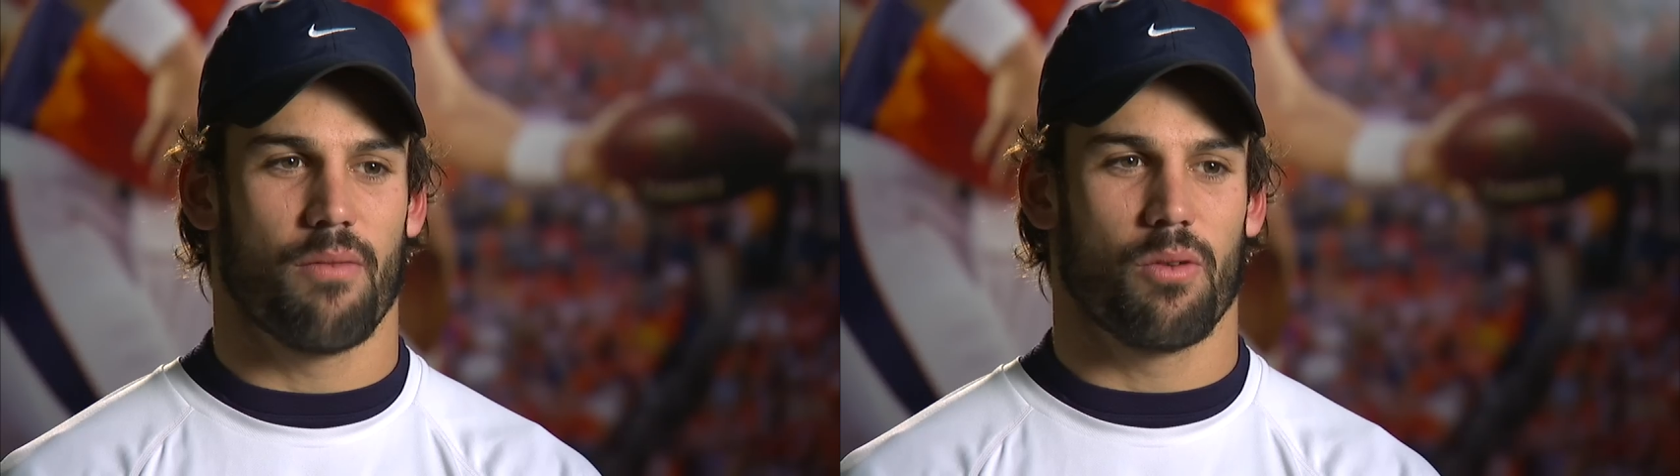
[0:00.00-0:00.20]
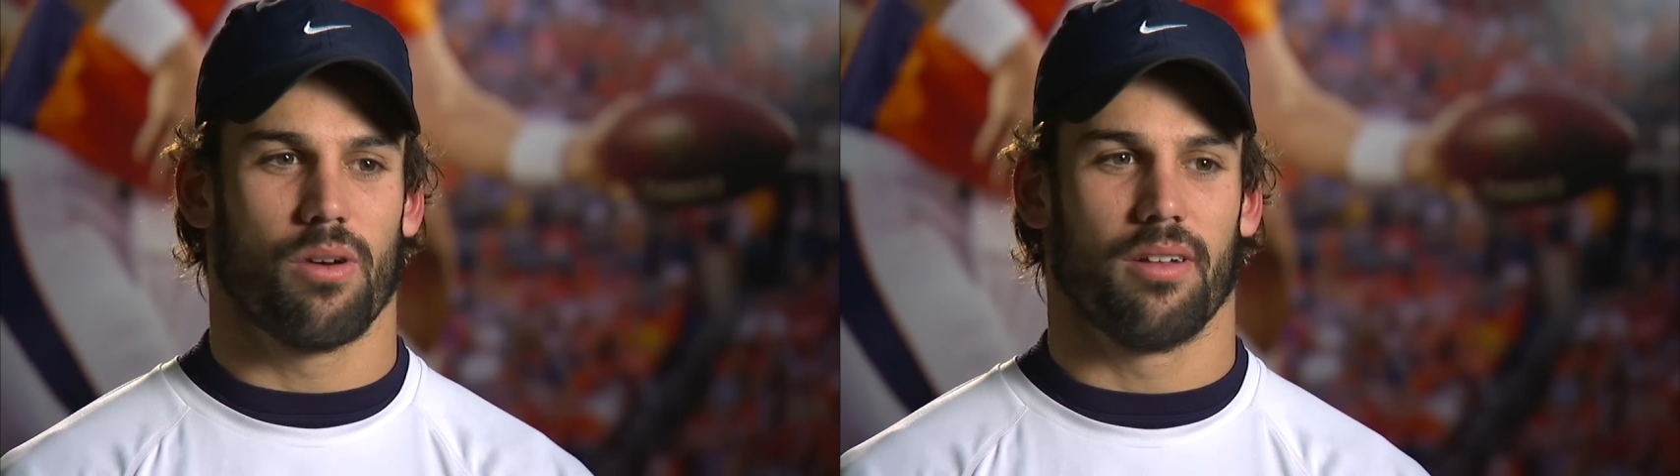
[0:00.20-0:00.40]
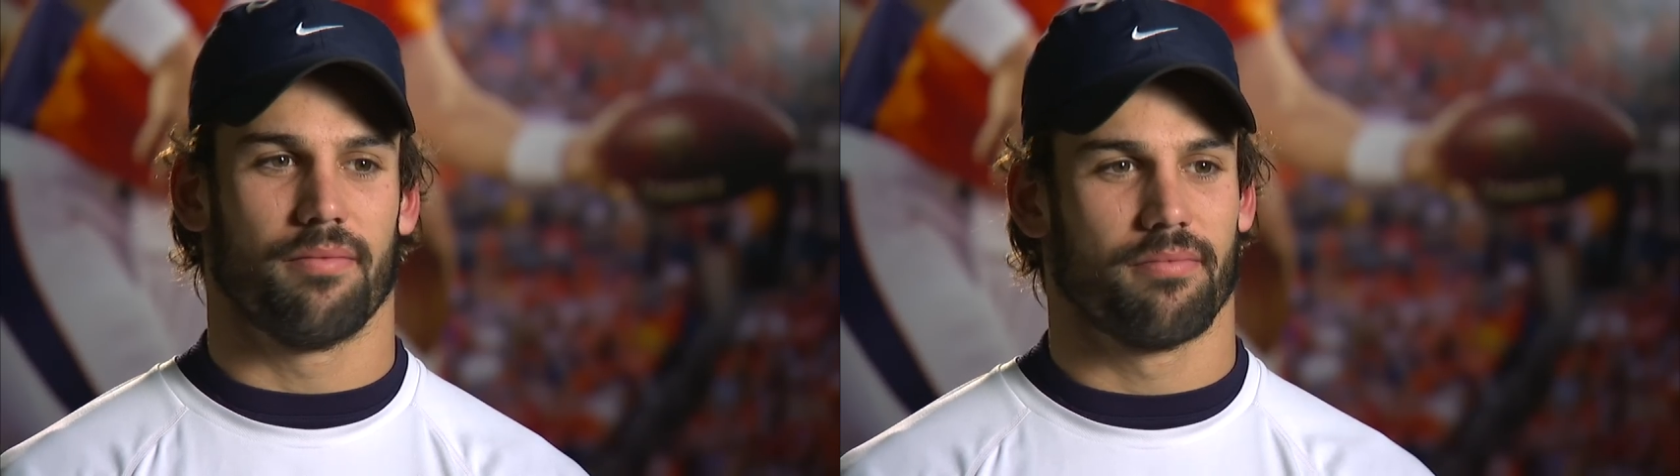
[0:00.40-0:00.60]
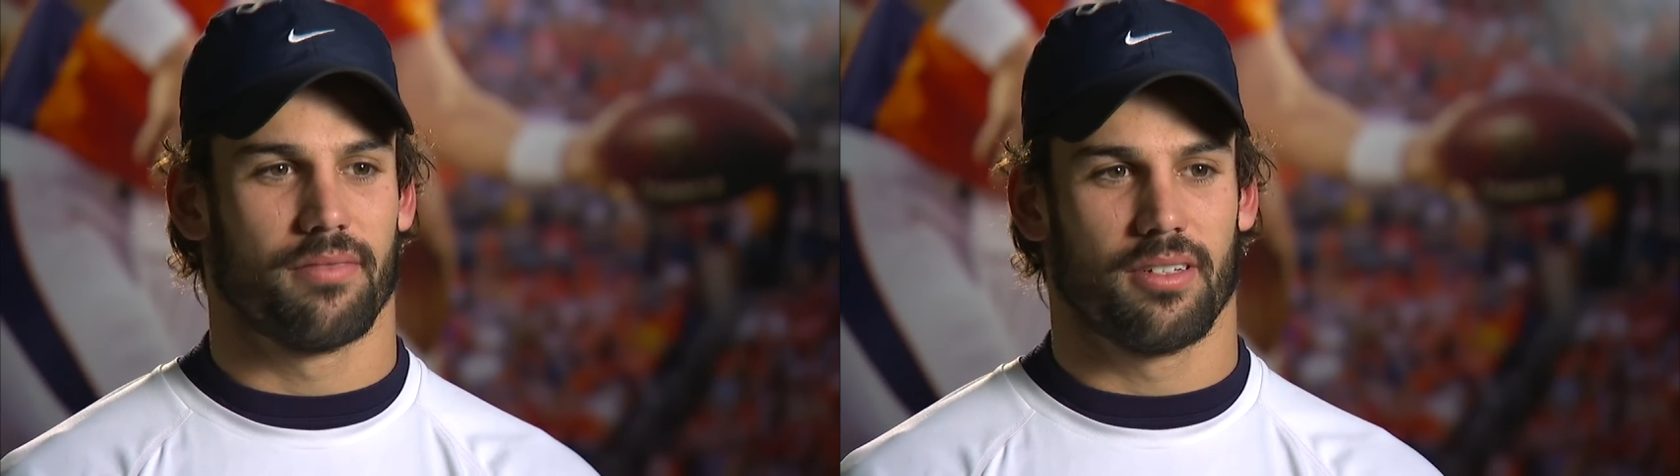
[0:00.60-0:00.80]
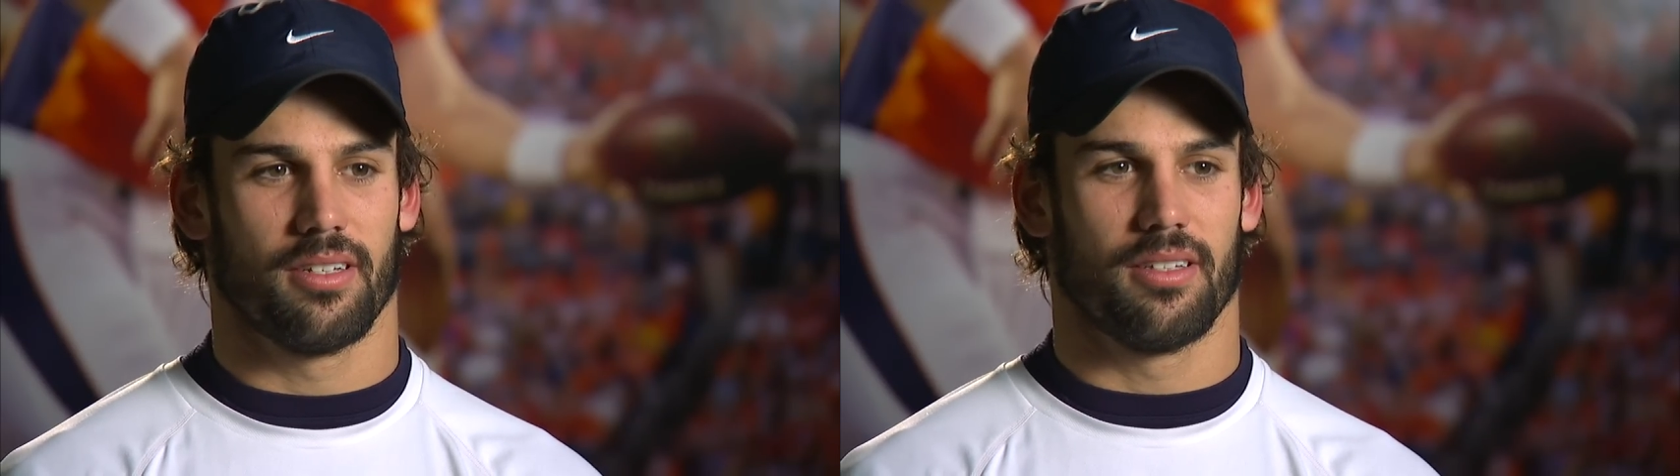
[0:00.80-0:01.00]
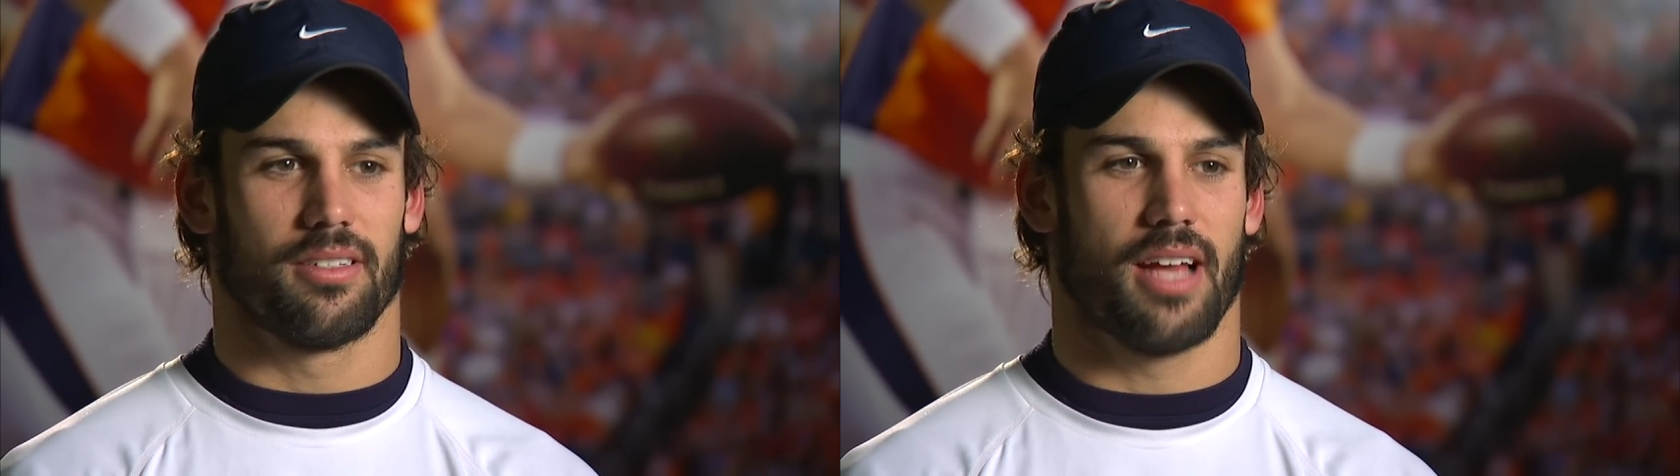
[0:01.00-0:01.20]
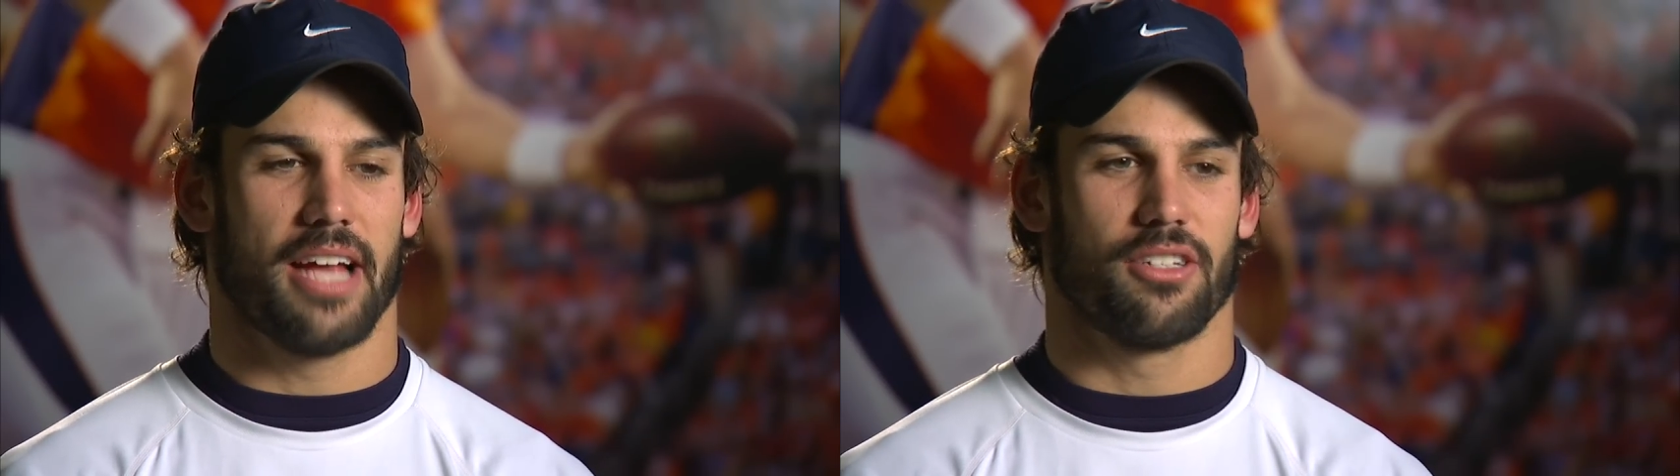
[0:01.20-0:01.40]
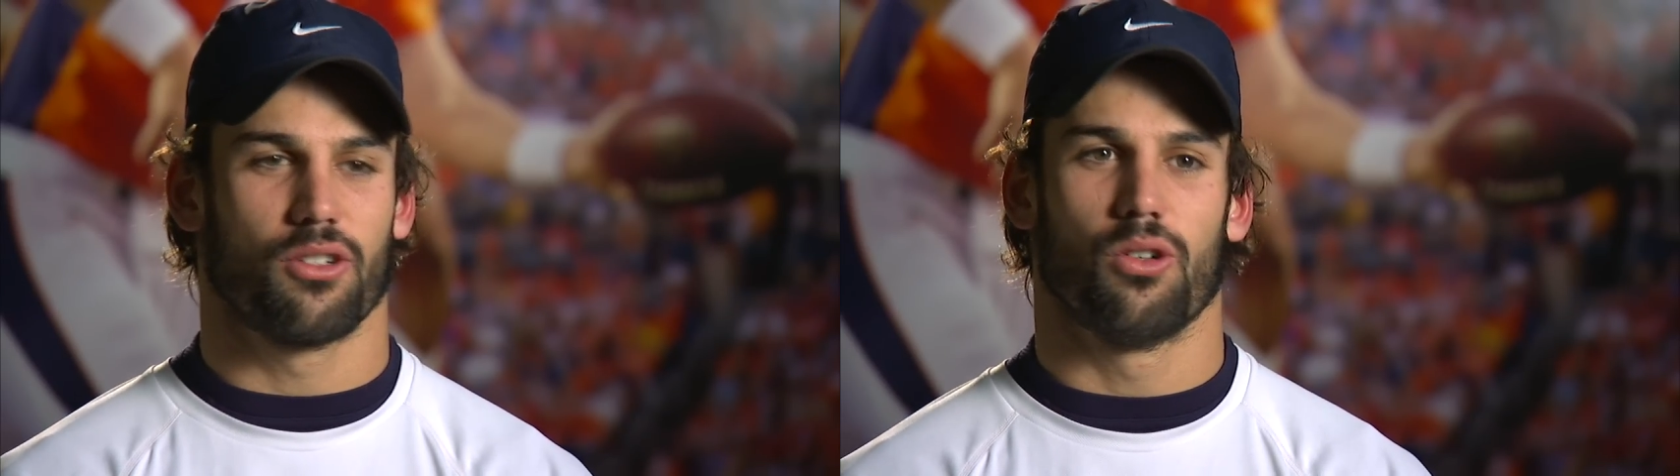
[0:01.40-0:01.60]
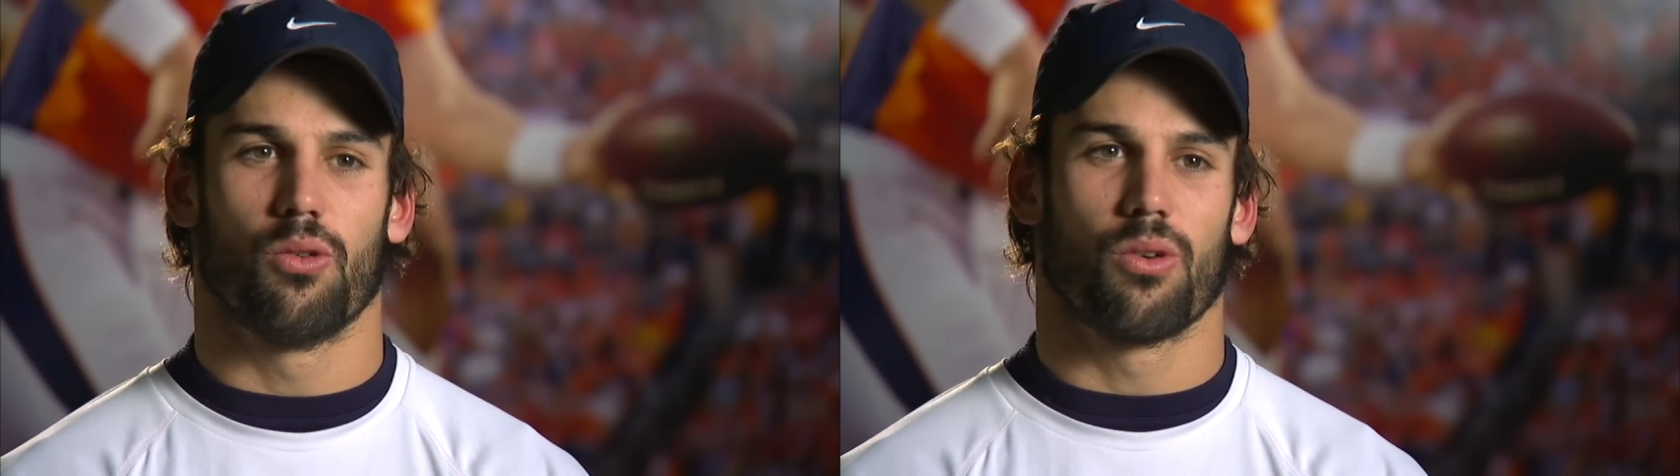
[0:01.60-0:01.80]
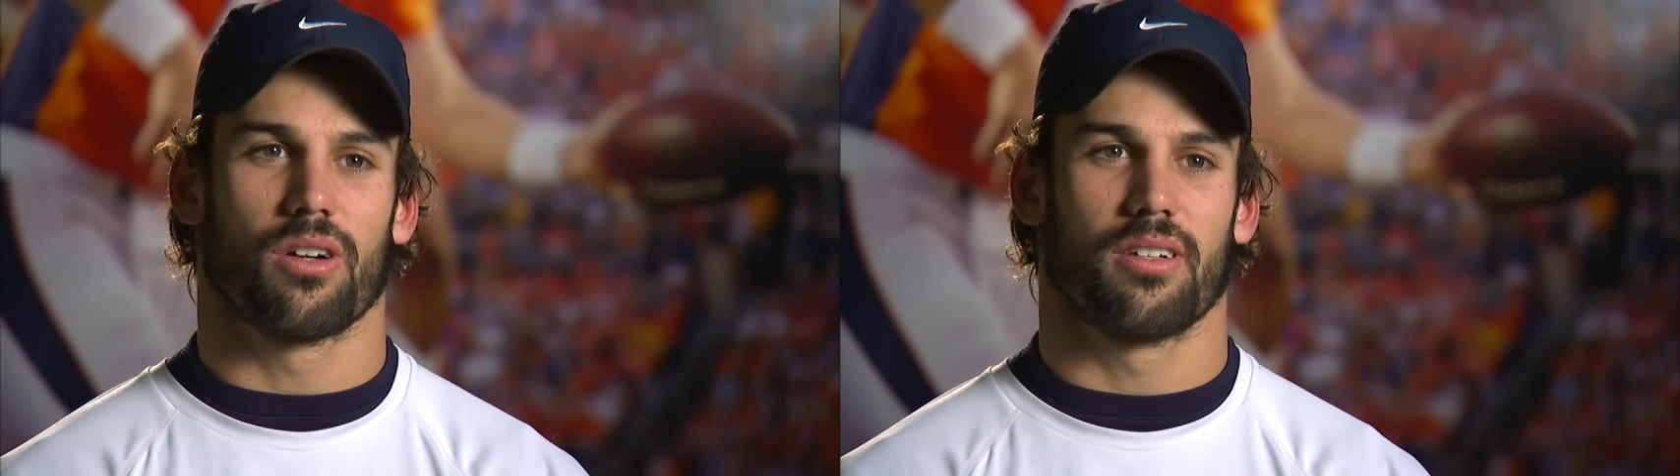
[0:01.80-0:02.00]
we went to this high school
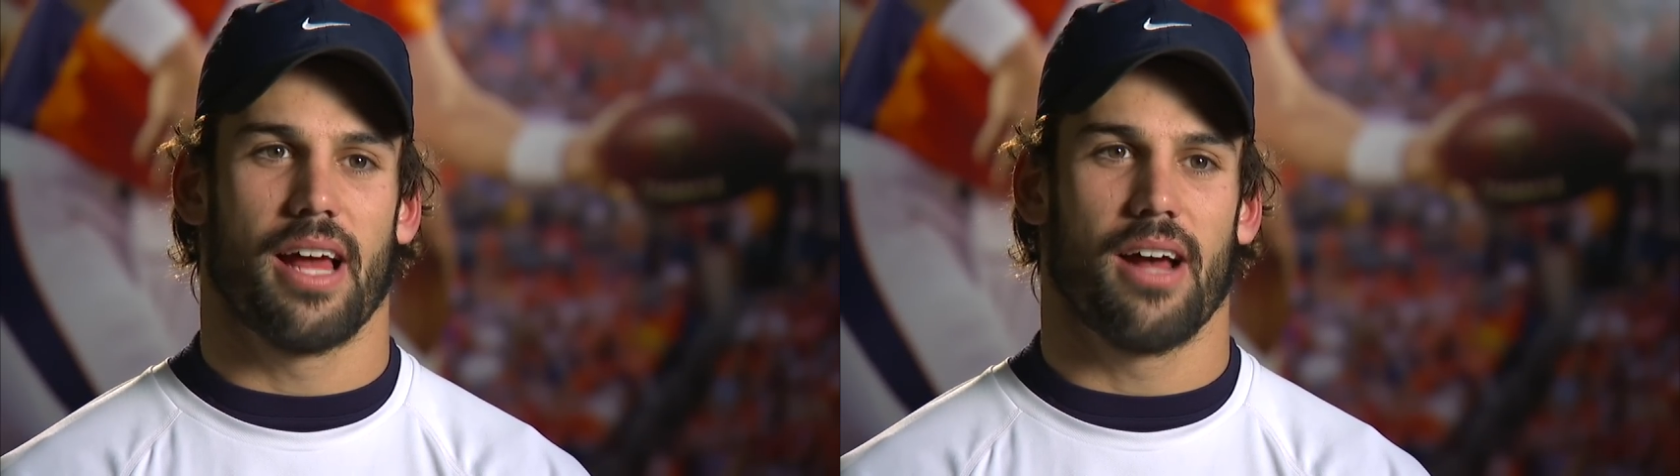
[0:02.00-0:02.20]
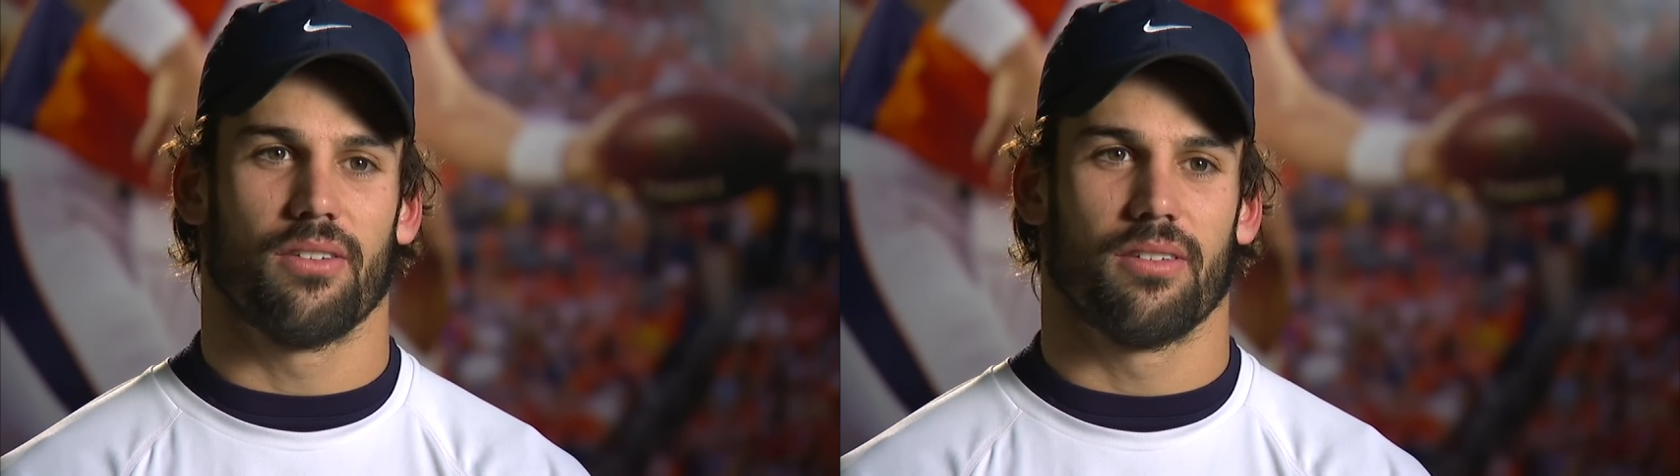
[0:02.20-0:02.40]
and worked out,